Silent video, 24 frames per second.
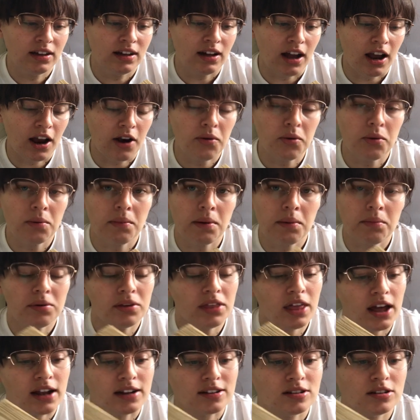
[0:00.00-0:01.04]
I remember
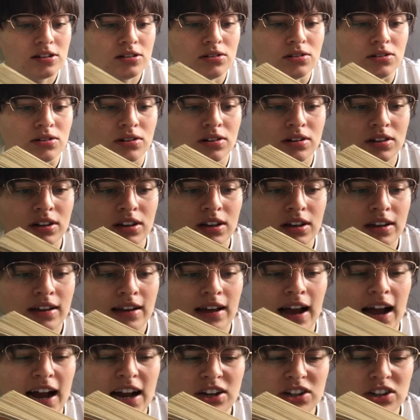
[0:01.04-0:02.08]
that too.
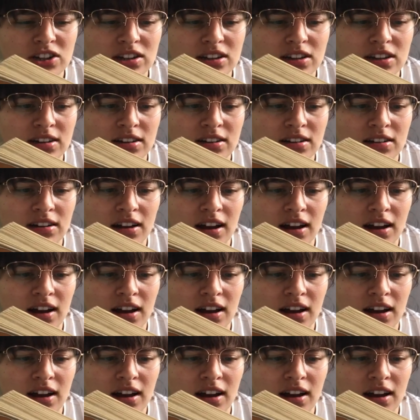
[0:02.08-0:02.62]
Actually,